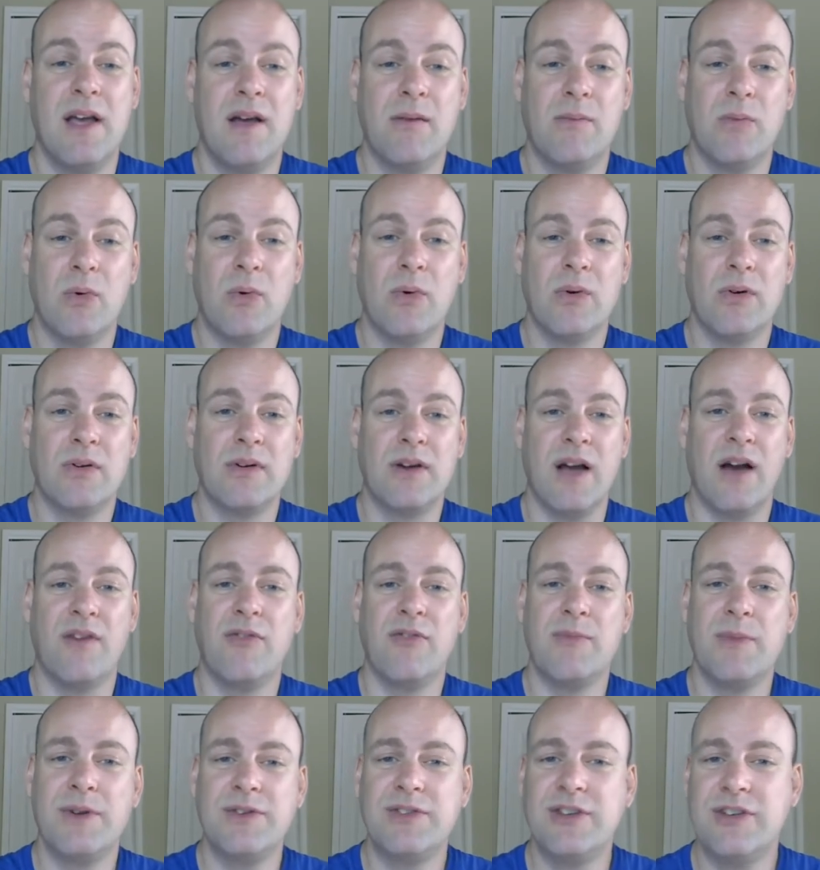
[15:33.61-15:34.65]
More
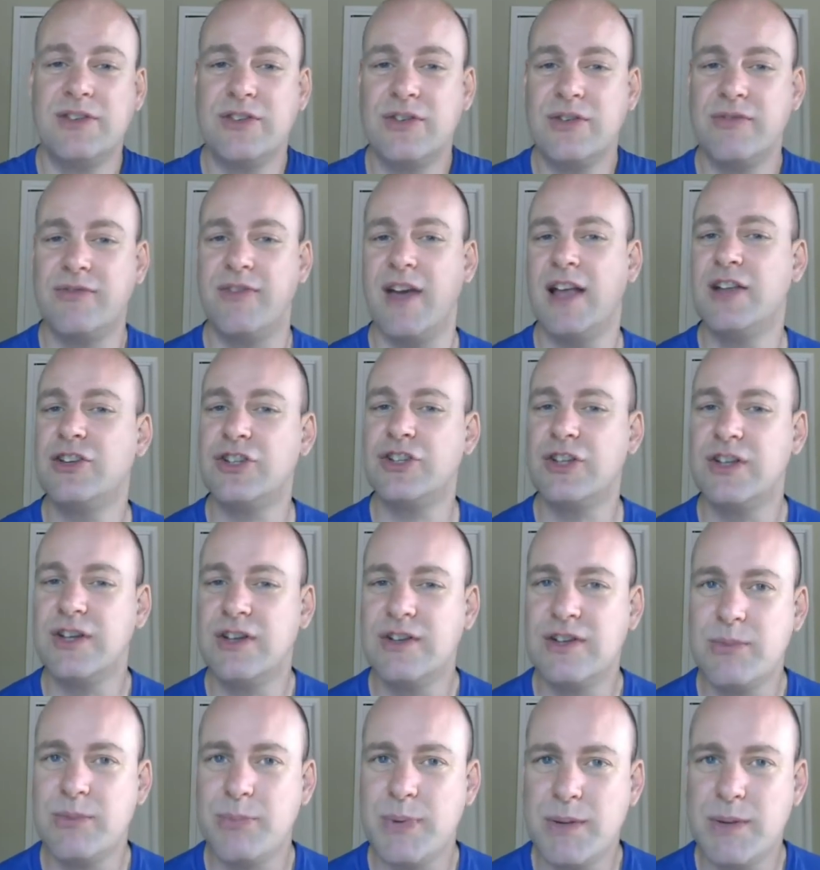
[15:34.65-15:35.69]
government intervention
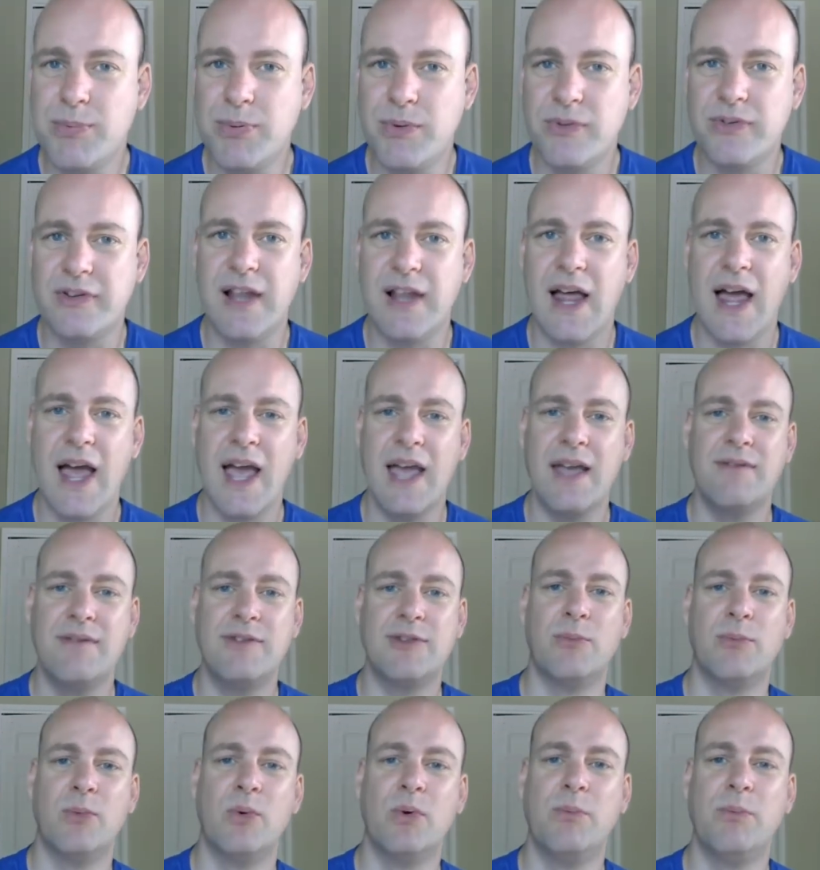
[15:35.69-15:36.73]
into people's
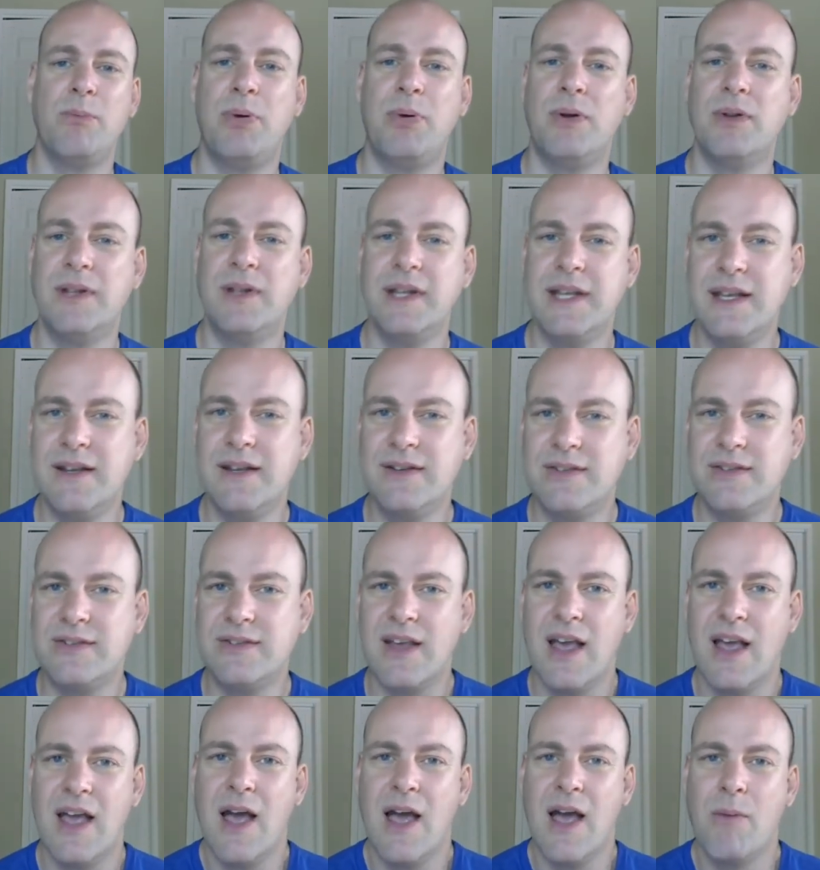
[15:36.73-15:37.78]
lives, more
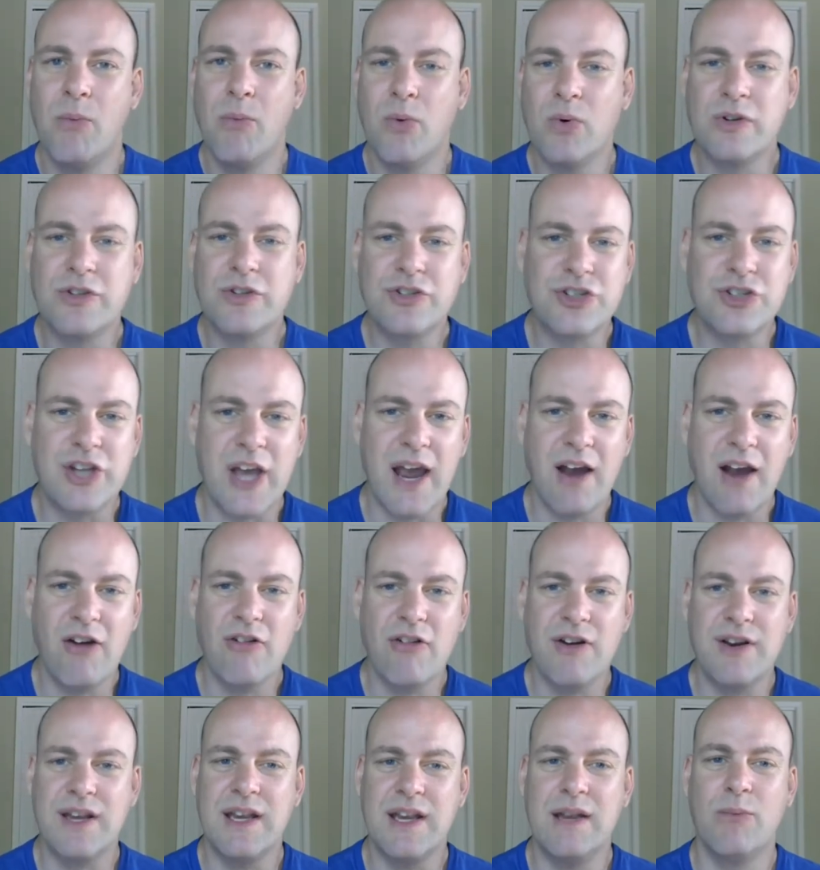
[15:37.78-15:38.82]
police, more
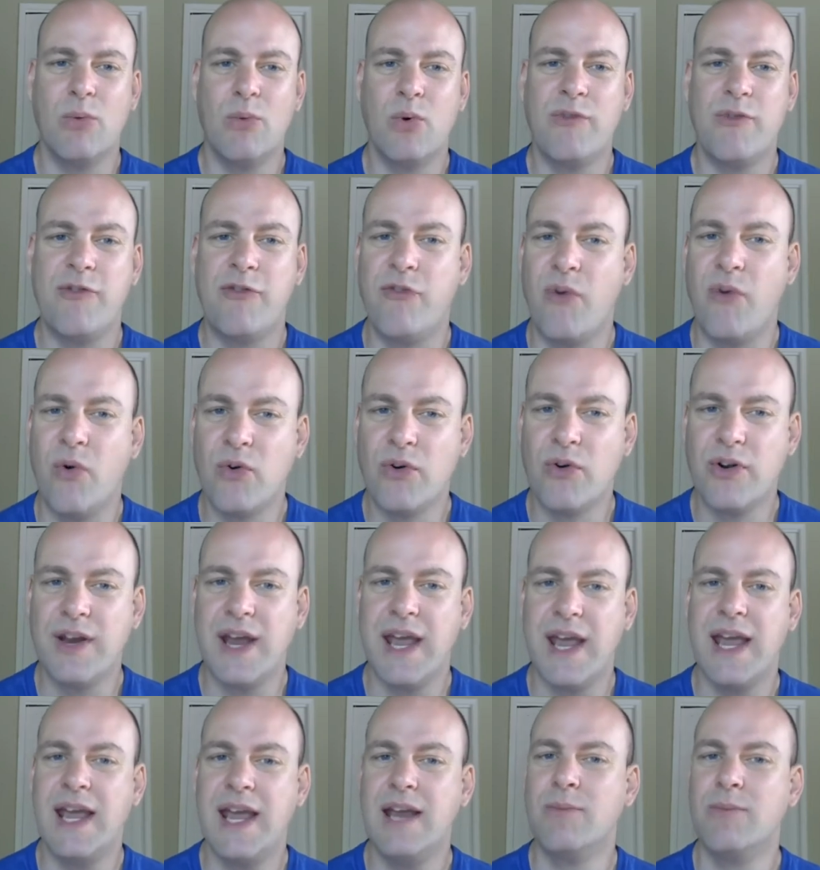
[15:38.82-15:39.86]
charity, more foreign
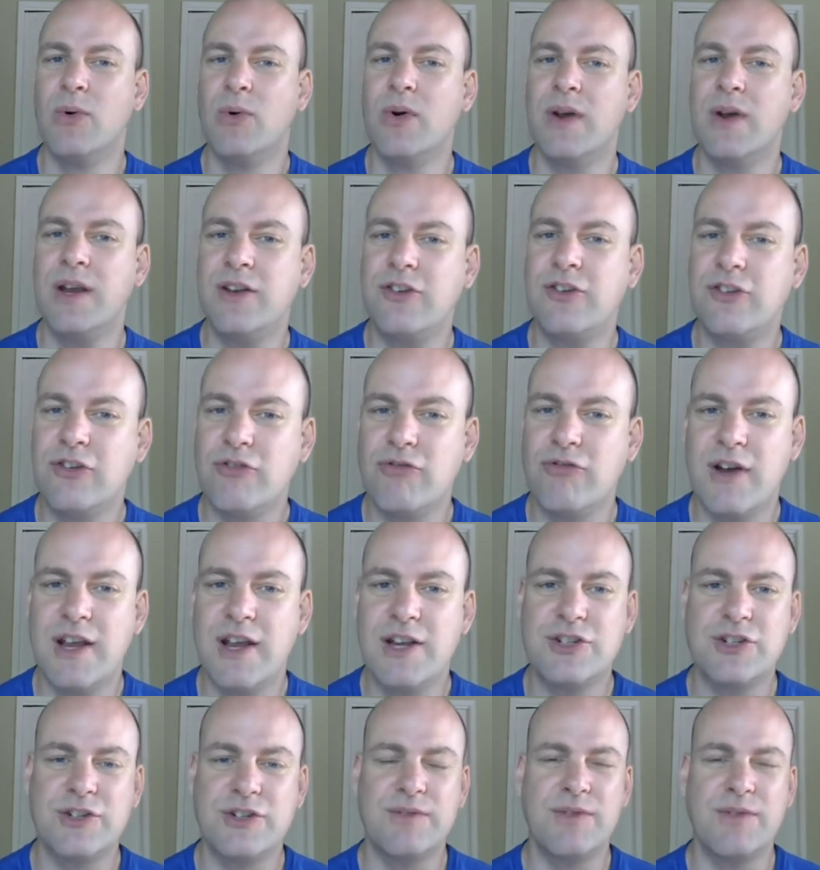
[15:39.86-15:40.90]
aid, more
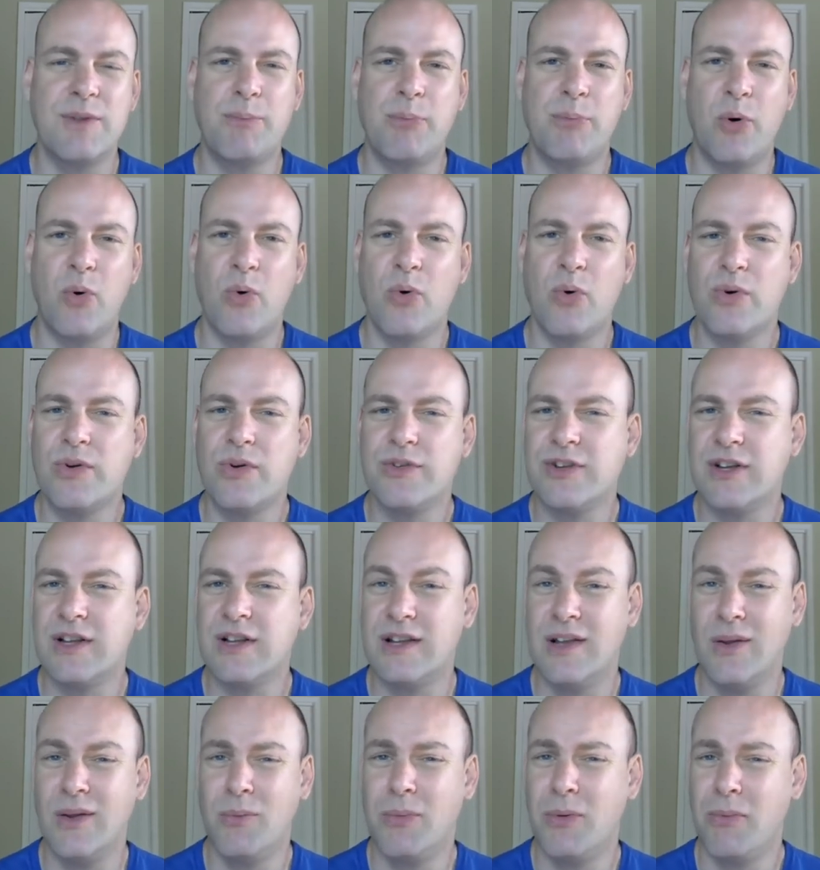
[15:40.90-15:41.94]
integration of the poor into
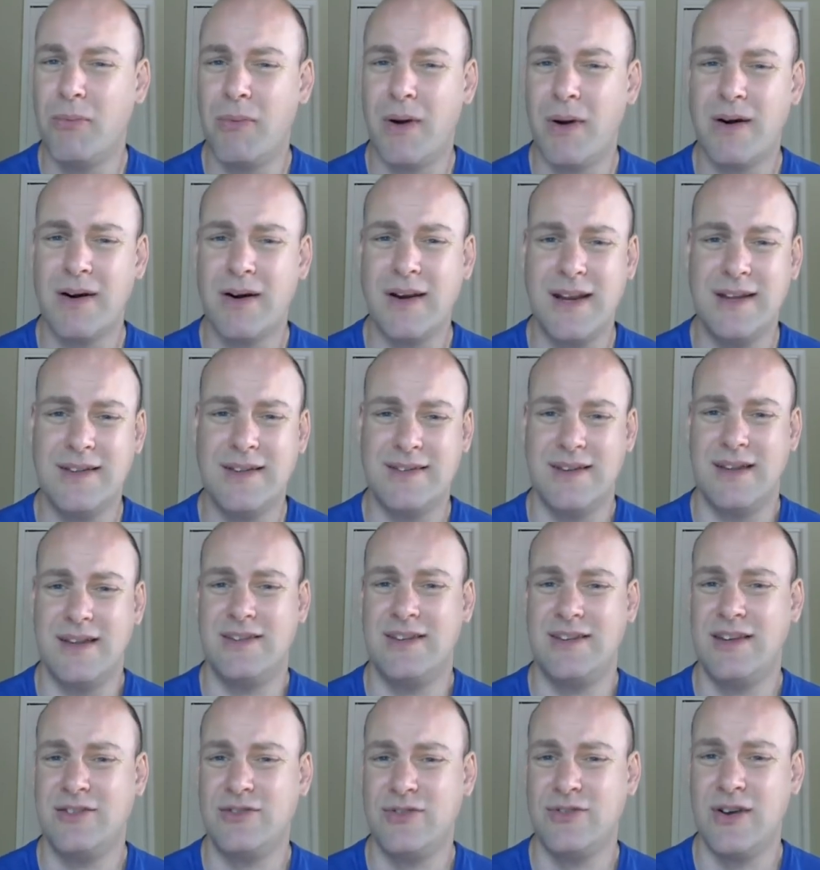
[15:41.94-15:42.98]
global markets,
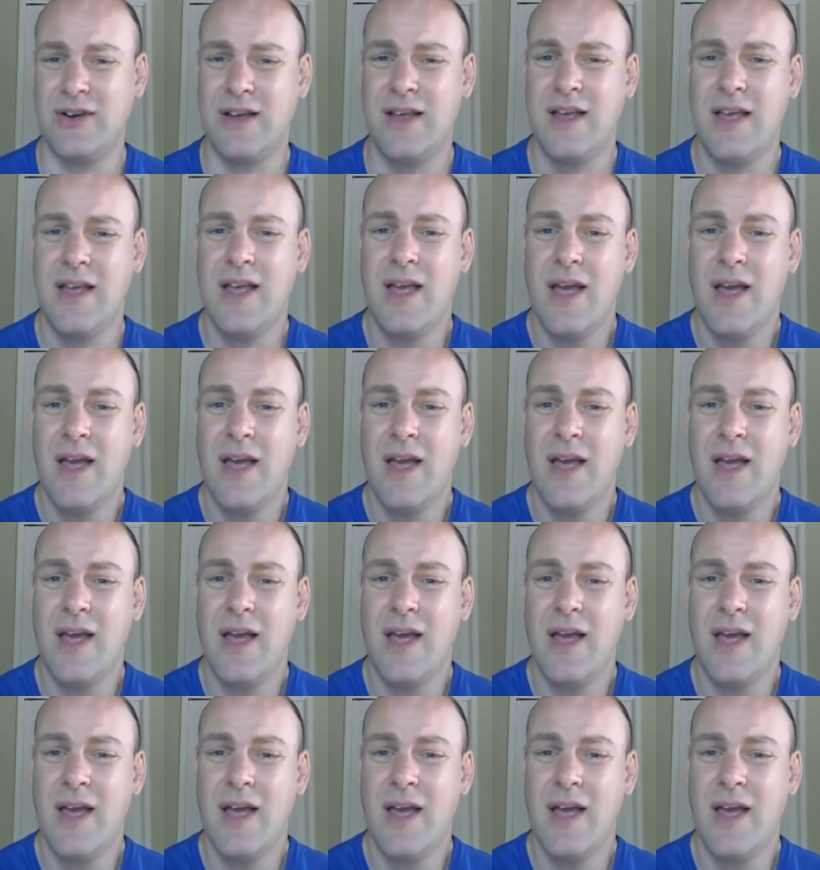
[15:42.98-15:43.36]
etc.